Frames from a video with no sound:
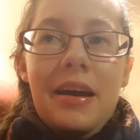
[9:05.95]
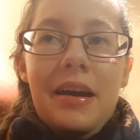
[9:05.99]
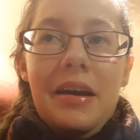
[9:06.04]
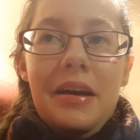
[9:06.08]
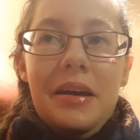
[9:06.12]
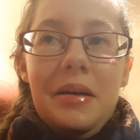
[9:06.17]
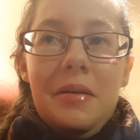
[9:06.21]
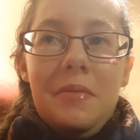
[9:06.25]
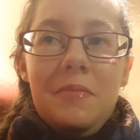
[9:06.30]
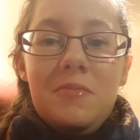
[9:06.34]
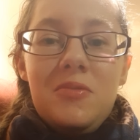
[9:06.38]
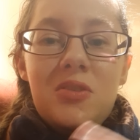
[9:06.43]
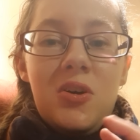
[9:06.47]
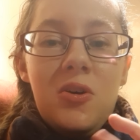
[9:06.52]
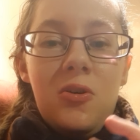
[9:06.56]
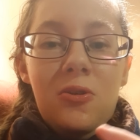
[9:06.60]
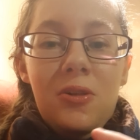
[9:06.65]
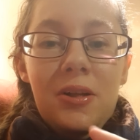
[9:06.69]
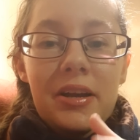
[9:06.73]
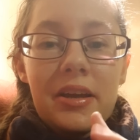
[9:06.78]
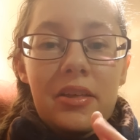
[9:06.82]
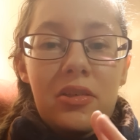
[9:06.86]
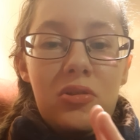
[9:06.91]
So I've
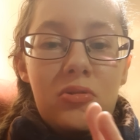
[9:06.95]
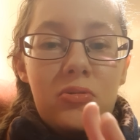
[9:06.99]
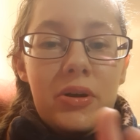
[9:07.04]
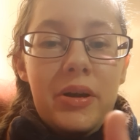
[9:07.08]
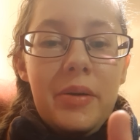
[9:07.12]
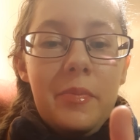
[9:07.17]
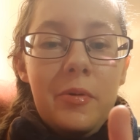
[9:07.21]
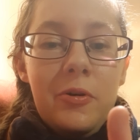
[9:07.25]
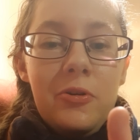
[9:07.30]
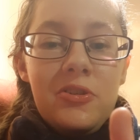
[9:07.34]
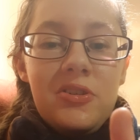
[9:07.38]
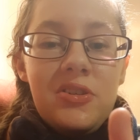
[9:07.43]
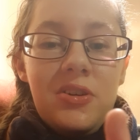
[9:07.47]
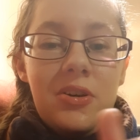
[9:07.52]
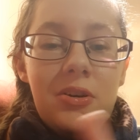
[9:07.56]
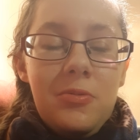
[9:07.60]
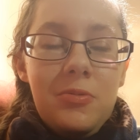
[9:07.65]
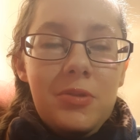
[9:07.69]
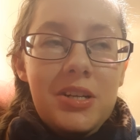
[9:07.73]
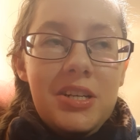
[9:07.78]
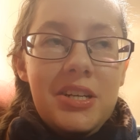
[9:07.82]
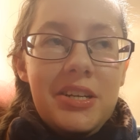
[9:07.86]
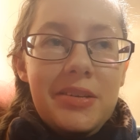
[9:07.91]
got like 3 books
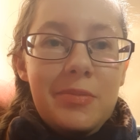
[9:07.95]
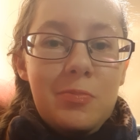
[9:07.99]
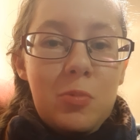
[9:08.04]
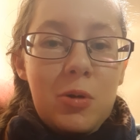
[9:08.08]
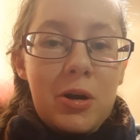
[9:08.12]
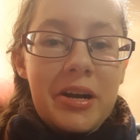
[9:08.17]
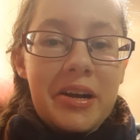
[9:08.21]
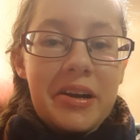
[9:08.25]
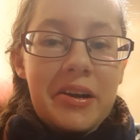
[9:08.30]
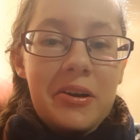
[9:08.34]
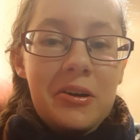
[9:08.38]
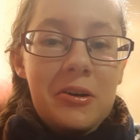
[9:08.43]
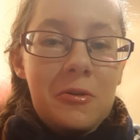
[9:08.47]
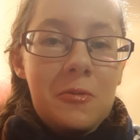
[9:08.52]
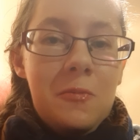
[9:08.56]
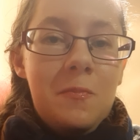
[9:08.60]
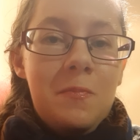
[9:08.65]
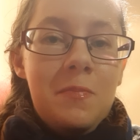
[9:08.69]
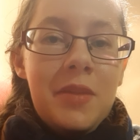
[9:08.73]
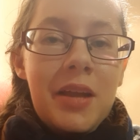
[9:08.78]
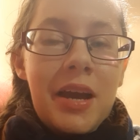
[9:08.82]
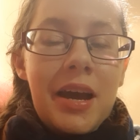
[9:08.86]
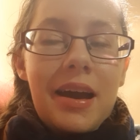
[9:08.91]
now, which is pretty cool.
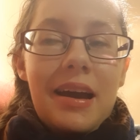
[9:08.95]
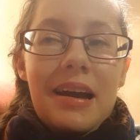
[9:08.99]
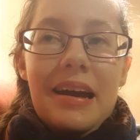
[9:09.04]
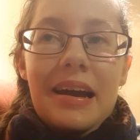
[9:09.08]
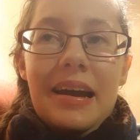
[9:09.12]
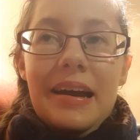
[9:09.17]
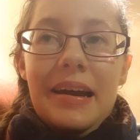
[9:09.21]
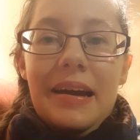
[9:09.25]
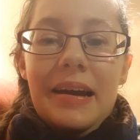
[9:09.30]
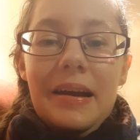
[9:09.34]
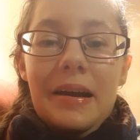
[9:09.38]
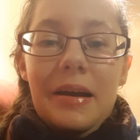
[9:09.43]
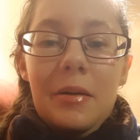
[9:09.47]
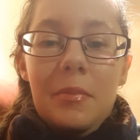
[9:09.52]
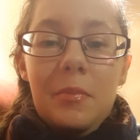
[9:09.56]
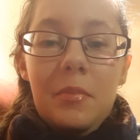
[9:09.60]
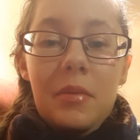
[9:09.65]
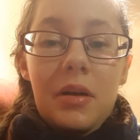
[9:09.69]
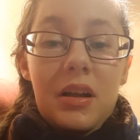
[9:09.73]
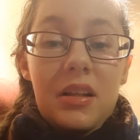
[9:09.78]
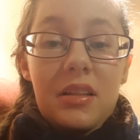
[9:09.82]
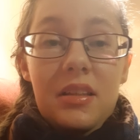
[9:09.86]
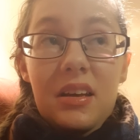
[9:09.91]
And
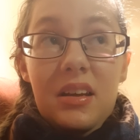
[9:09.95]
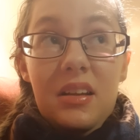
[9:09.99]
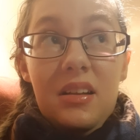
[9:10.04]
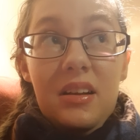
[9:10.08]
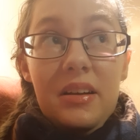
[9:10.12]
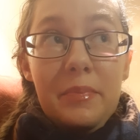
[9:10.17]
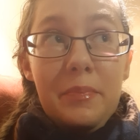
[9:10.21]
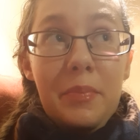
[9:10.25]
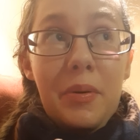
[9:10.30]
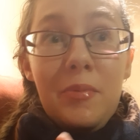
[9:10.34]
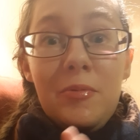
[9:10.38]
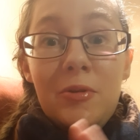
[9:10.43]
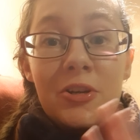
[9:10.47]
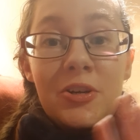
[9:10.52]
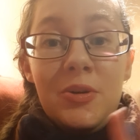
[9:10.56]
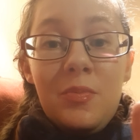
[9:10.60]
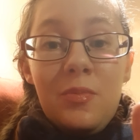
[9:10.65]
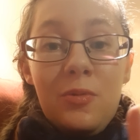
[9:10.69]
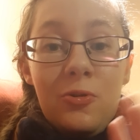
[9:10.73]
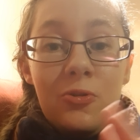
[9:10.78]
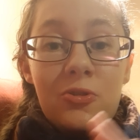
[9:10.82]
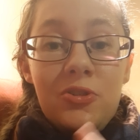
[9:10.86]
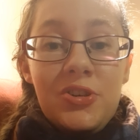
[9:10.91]
then like publishing
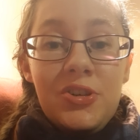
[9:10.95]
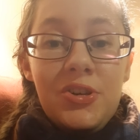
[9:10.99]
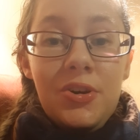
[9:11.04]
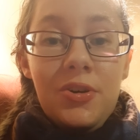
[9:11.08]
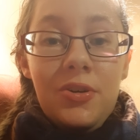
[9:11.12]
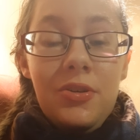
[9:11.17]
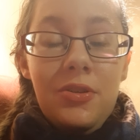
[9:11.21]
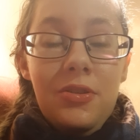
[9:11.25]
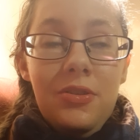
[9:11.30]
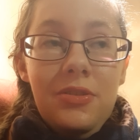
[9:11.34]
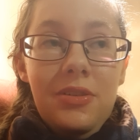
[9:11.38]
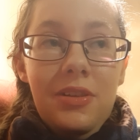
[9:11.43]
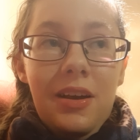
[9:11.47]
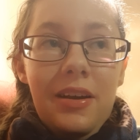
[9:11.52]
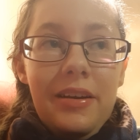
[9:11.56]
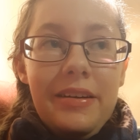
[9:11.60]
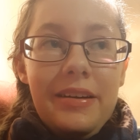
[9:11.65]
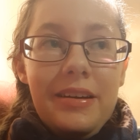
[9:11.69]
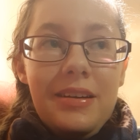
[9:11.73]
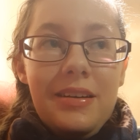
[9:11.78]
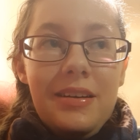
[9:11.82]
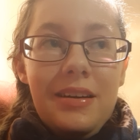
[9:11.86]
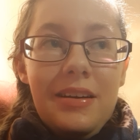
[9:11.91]
more soon.
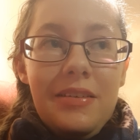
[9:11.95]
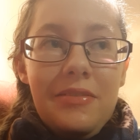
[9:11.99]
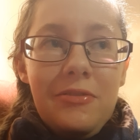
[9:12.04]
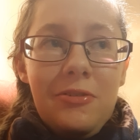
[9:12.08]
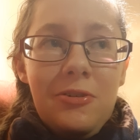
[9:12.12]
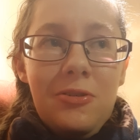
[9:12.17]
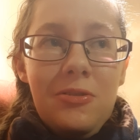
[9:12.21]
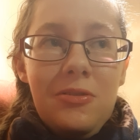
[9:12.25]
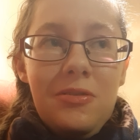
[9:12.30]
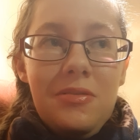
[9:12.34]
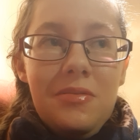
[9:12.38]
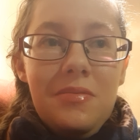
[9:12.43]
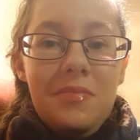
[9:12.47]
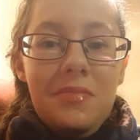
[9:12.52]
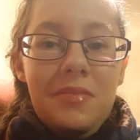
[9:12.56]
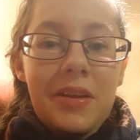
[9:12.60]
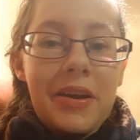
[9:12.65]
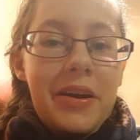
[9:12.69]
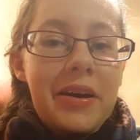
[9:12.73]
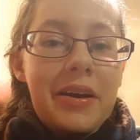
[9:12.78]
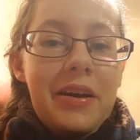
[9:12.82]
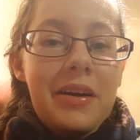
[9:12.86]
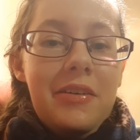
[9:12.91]
Like, I've got
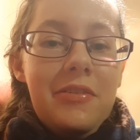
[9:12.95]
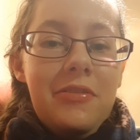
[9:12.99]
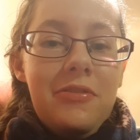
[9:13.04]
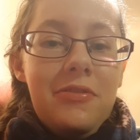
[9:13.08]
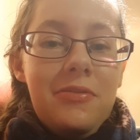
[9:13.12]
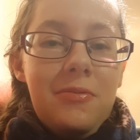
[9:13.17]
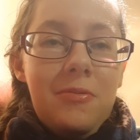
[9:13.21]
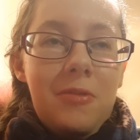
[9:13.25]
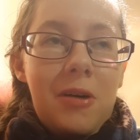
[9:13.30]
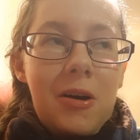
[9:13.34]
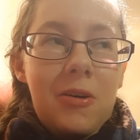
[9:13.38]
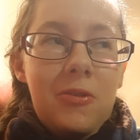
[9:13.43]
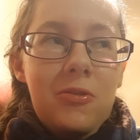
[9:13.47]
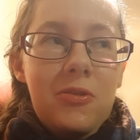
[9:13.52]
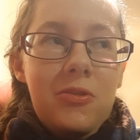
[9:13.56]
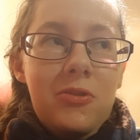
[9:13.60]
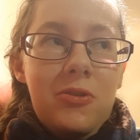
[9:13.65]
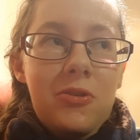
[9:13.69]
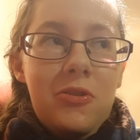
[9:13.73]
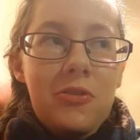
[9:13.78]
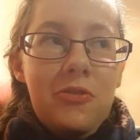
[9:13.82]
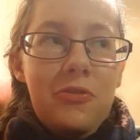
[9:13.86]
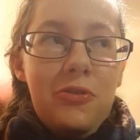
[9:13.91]
well,
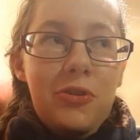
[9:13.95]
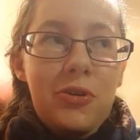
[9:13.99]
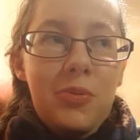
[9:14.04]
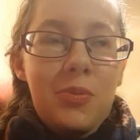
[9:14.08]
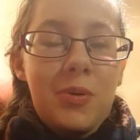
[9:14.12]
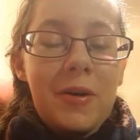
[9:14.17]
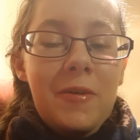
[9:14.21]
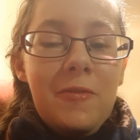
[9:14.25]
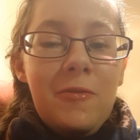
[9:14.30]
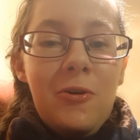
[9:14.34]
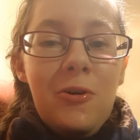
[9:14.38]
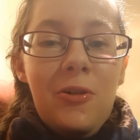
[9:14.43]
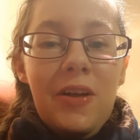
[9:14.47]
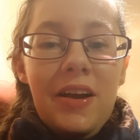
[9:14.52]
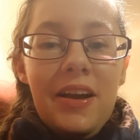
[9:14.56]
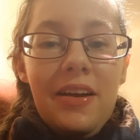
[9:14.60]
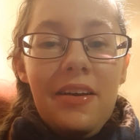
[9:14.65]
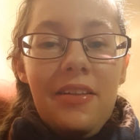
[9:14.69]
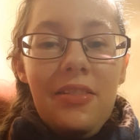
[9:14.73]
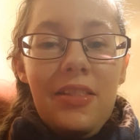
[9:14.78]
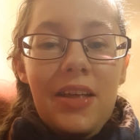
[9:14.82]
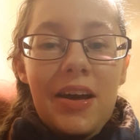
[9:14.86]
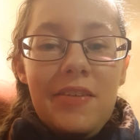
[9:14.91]
not a few, but I've got like
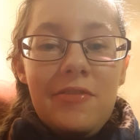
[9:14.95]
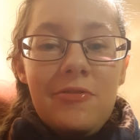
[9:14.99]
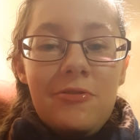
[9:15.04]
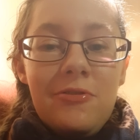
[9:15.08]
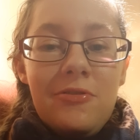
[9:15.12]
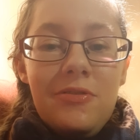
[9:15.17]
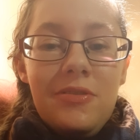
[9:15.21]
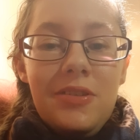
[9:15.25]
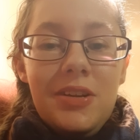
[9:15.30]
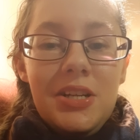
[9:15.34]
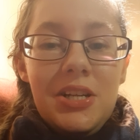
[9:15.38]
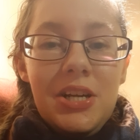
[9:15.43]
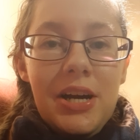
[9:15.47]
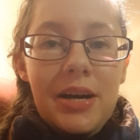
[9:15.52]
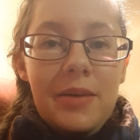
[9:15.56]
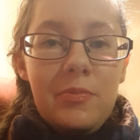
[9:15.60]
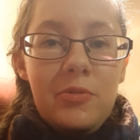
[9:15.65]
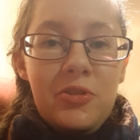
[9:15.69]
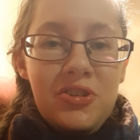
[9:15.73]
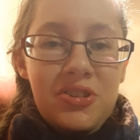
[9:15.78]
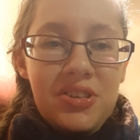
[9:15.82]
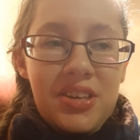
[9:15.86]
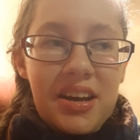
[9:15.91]
11
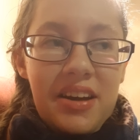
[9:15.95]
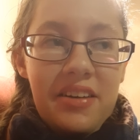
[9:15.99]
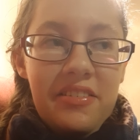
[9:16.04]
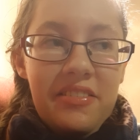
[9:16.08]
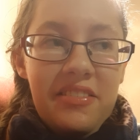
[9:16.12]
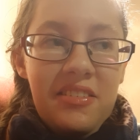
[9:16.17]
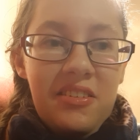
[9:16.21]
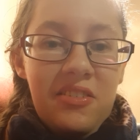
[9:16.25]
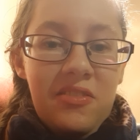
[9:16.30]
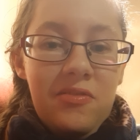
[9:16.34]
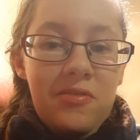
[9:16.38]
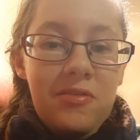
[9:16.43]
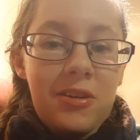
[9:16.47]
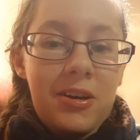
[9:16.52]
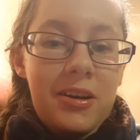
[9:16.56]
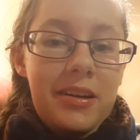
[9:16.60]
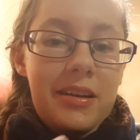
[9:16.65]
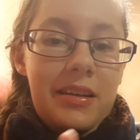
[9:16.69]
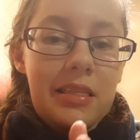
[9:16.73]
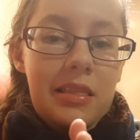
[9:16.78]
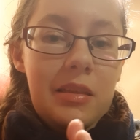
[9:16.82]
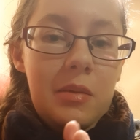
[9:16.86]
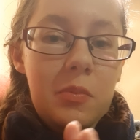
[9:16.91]
chapters left of
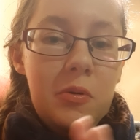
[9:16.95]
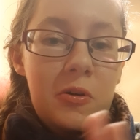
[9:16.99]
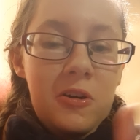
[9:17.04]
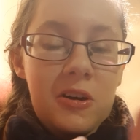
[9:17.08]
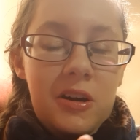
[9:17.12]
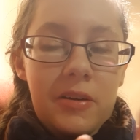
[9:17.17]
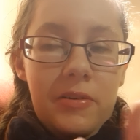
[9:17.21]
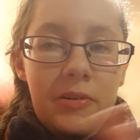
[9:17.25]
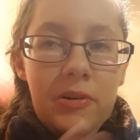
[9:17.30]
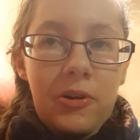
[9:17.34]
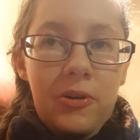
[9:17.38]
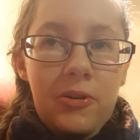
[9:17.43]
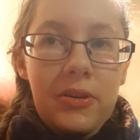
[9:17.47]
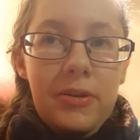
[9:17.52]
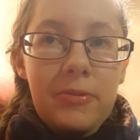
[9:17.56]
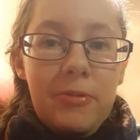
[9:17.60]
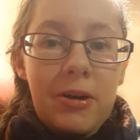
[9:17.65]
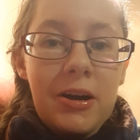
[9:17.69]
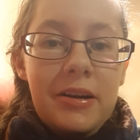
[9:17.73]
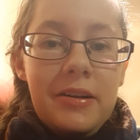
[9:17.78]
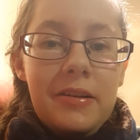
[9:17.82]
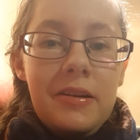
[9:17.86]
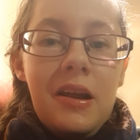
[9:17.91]
like the book that I'm currently
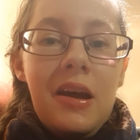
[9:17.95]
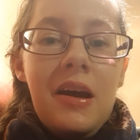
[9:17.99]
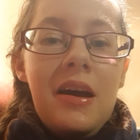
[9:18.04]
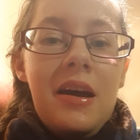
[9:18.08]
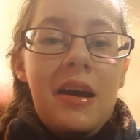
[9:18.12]
writing.